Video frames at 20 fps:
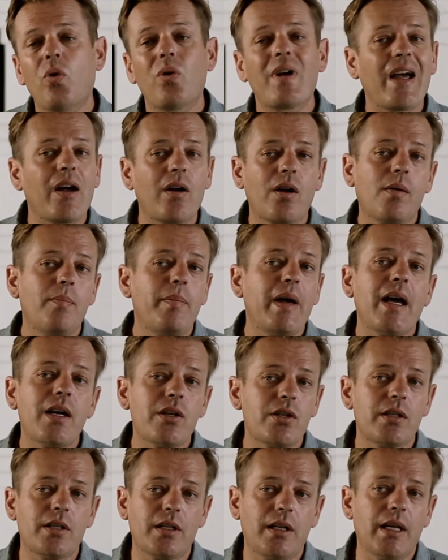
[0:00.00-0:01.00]

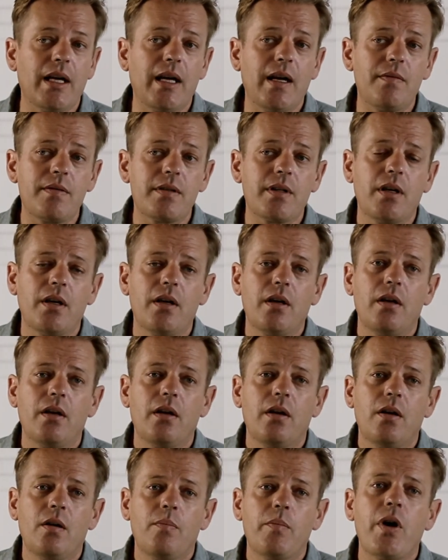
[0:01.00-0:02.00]
compassionate lives,
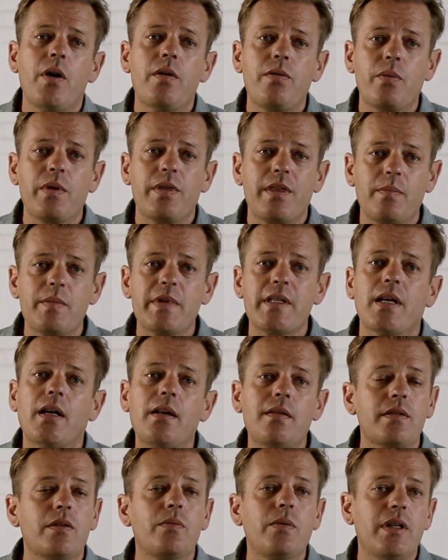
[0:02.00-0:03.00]
both with
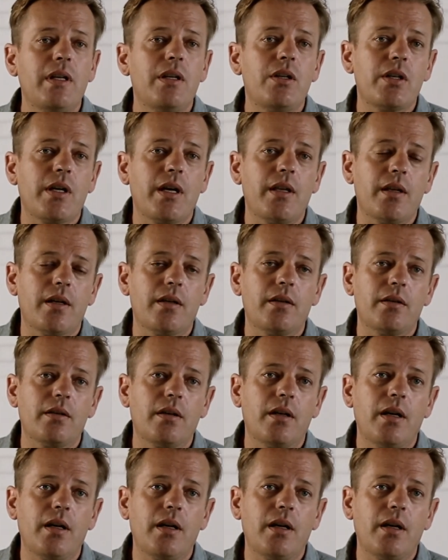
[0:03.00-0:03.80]
themselves and with each other,